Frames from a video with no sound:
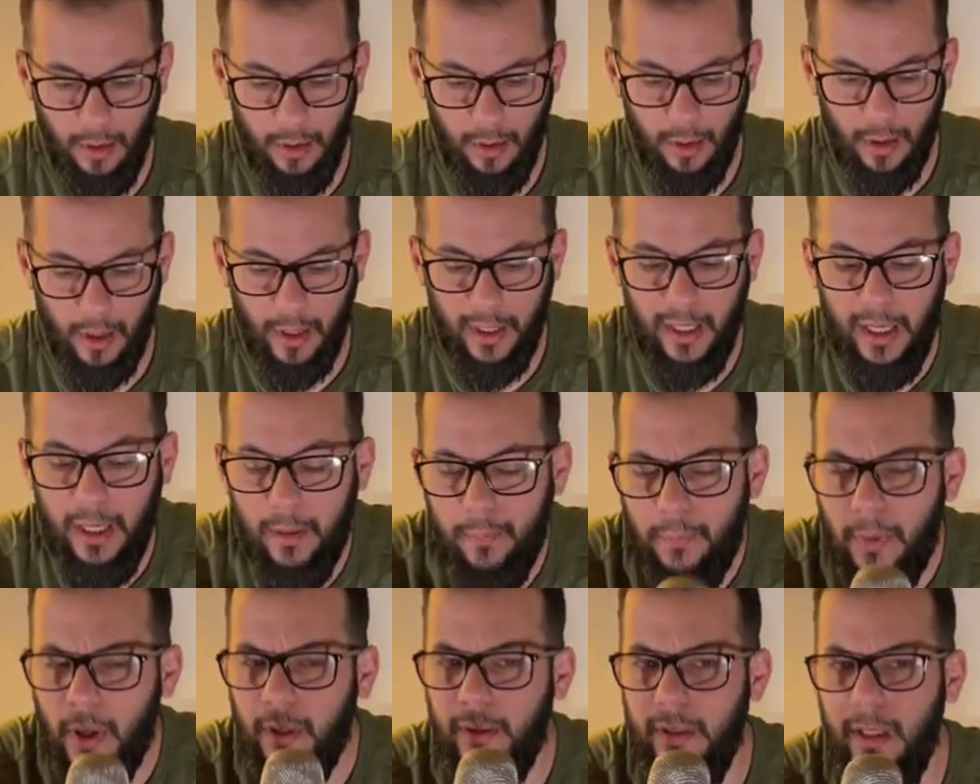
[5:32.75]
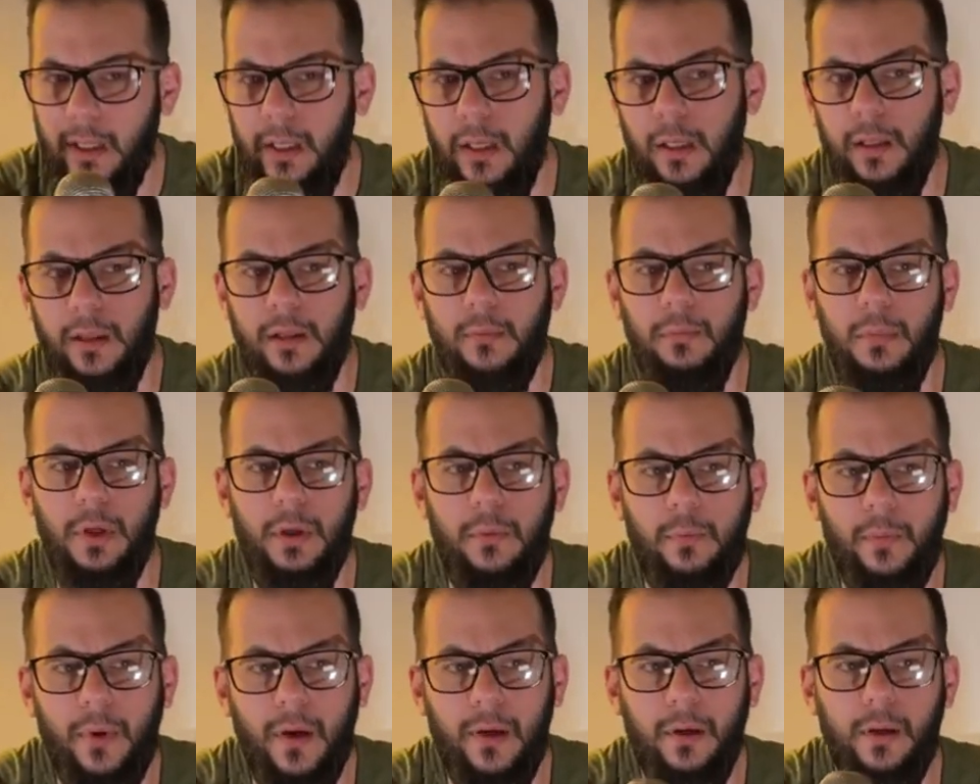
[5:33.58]
I keep on hitting the
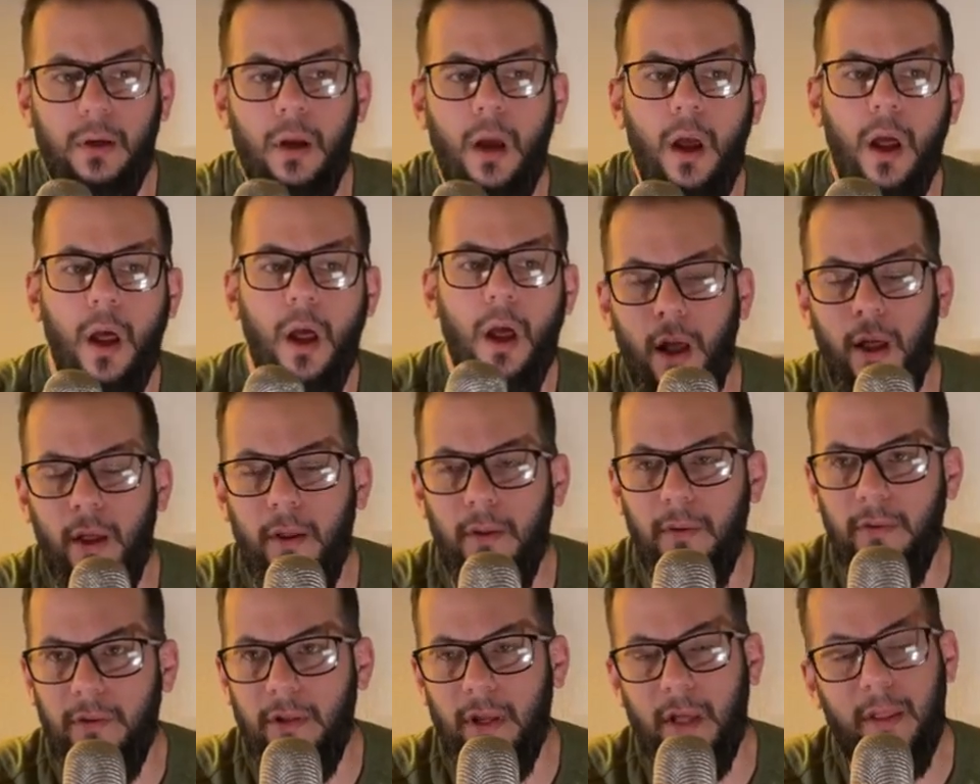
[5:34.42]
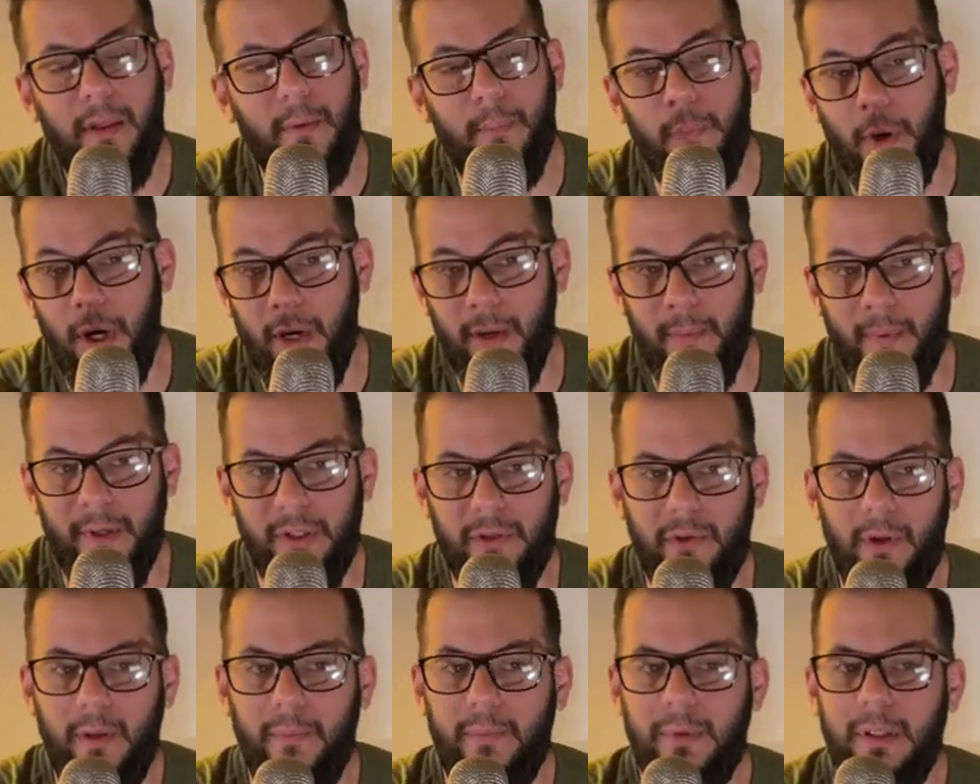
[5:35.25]
mute button. The other part of my
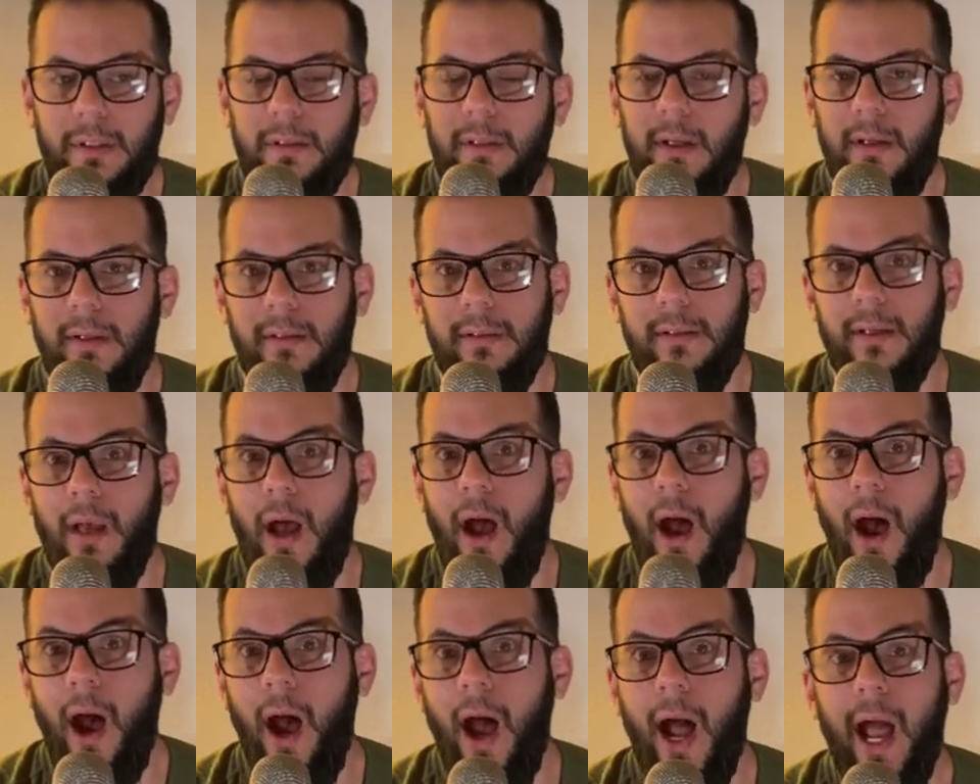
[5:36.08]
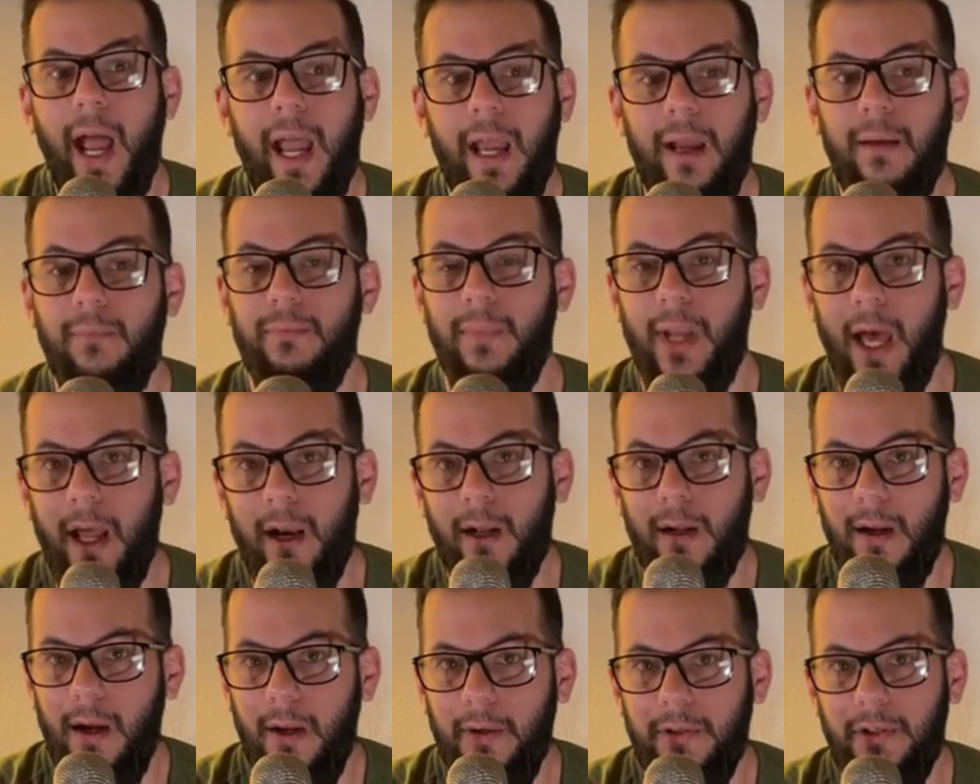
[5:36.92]
script that says I am not a
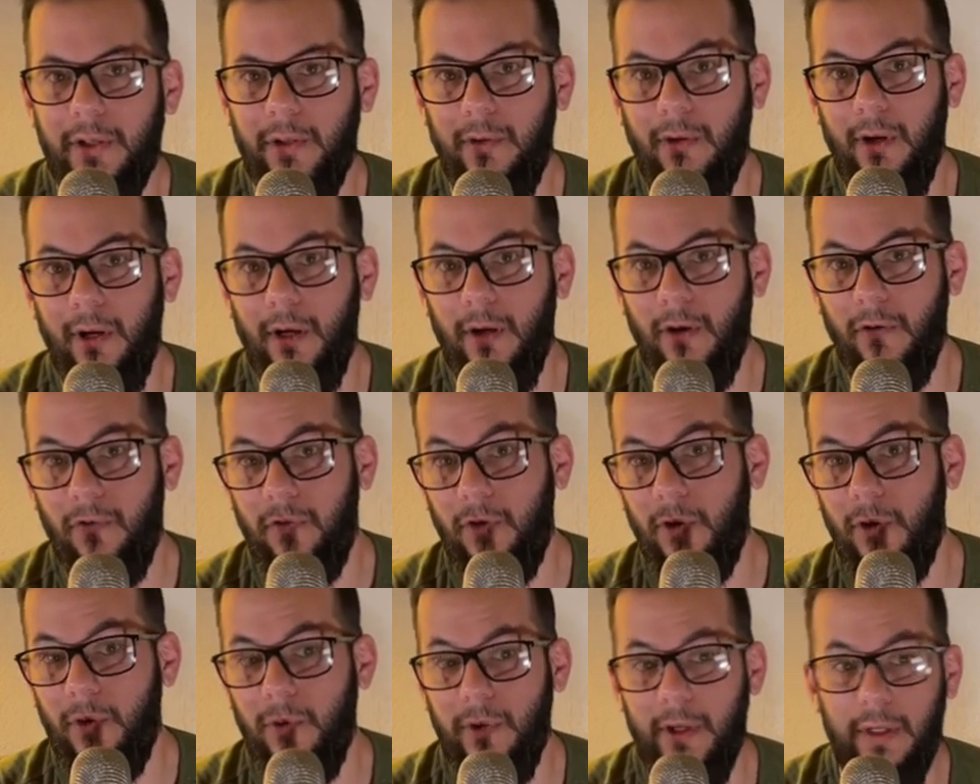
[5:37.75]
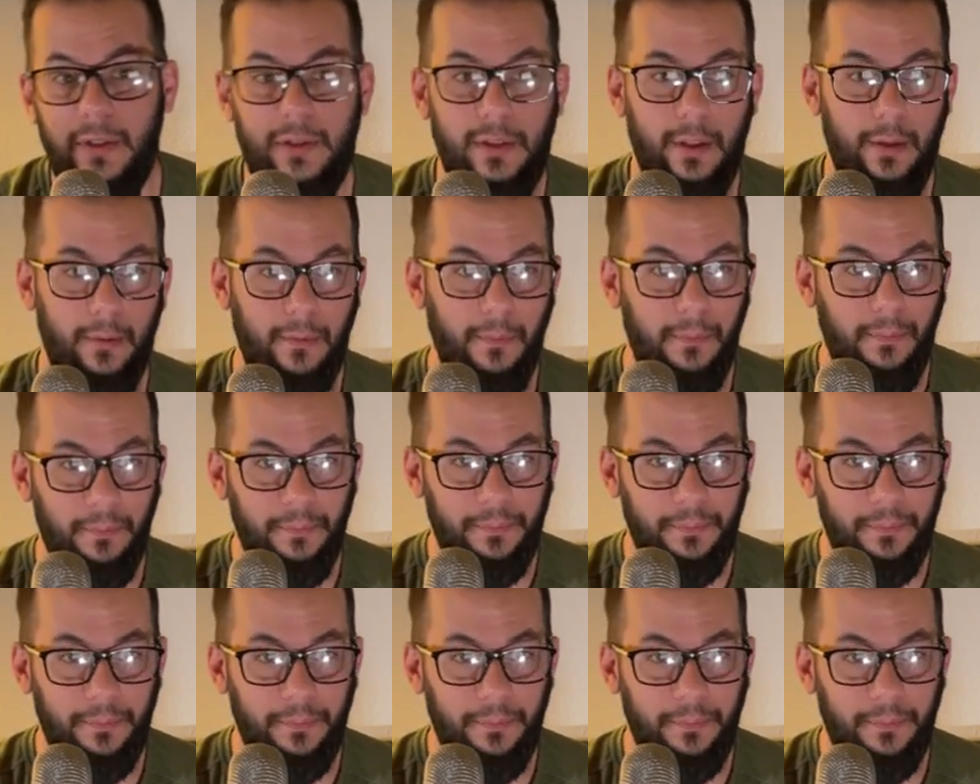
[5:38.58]
content creator for a reason.